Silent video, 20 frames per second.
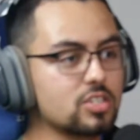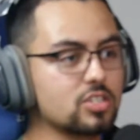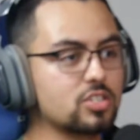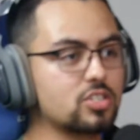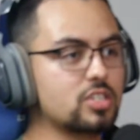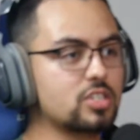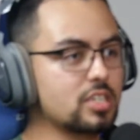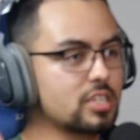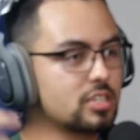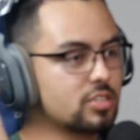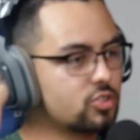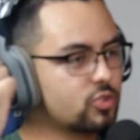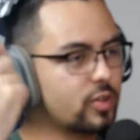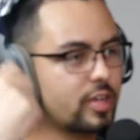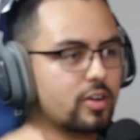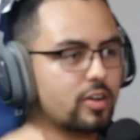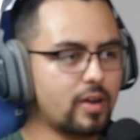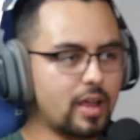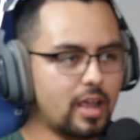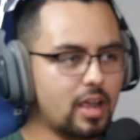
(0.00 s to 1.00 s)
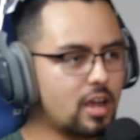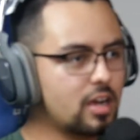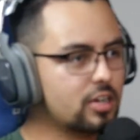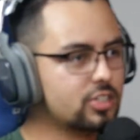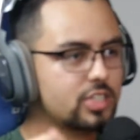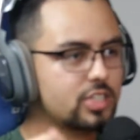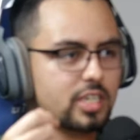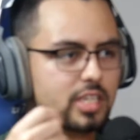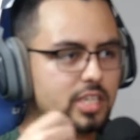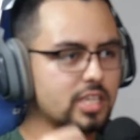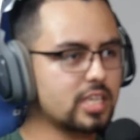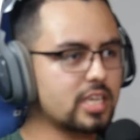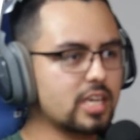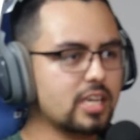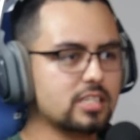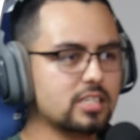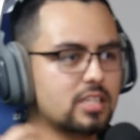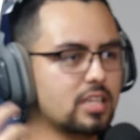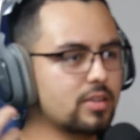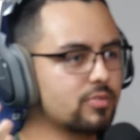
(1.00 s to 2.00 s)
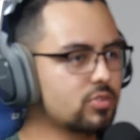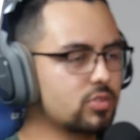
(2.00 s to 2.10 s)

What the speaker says: and she straightened her hair. She did this.